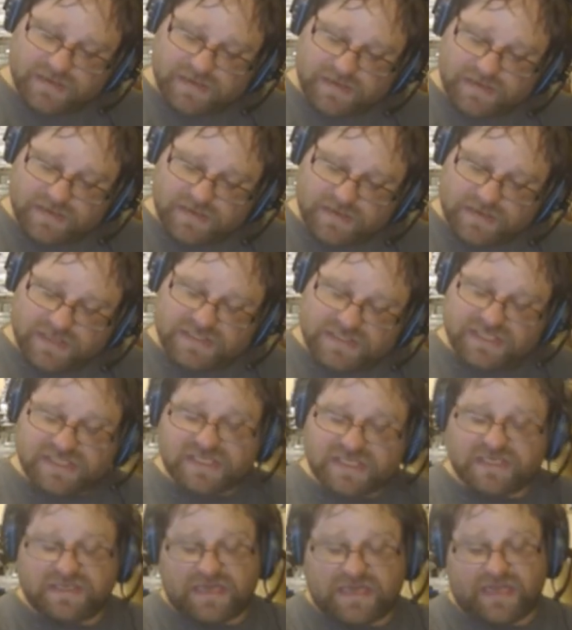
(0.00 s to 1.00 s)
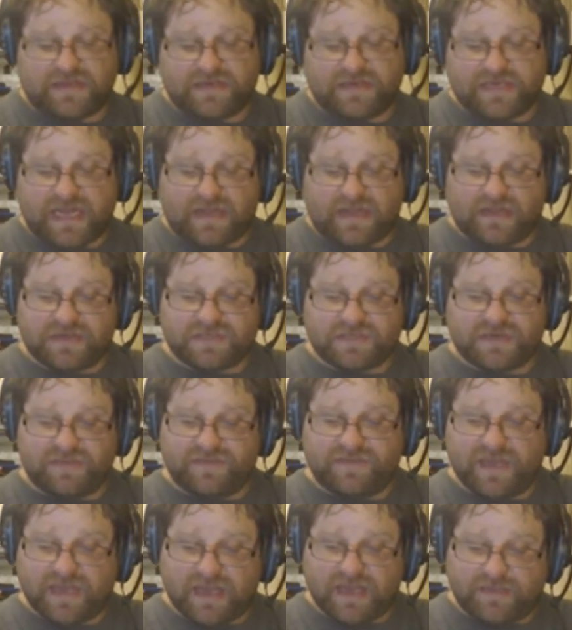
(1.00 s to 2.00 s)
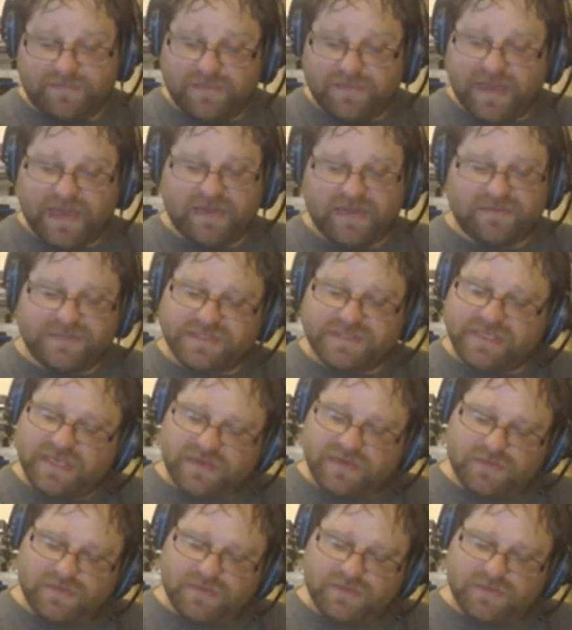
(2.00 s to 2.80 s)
this is another Dollar Tree pickup, and it was cute.